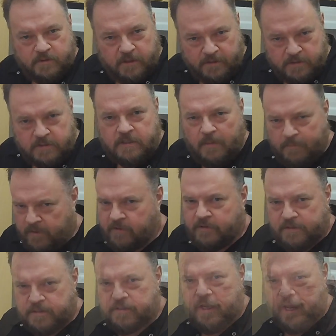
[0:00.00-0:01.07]
got something
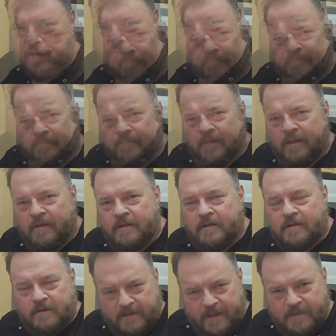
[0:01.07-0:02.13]
to say.
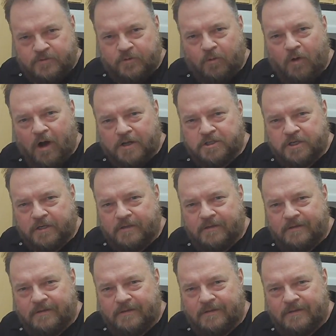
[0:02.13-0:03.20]
Thanks for watching.
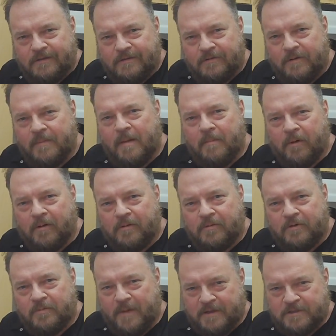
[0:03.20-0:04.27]
Remember,
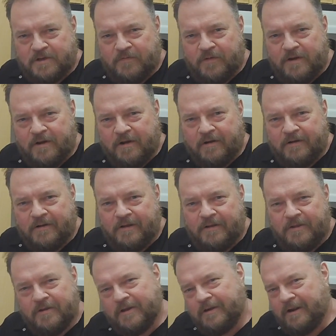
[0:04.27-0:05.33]
with Master Vintner,
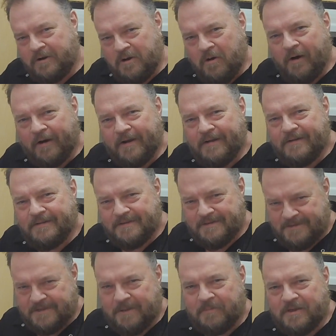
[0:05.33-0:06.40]
you can uncork
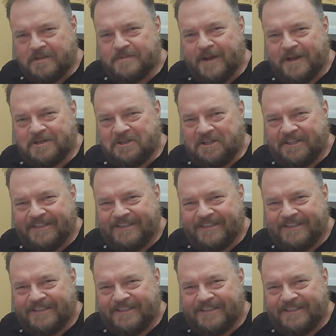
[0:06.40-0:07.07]
something special.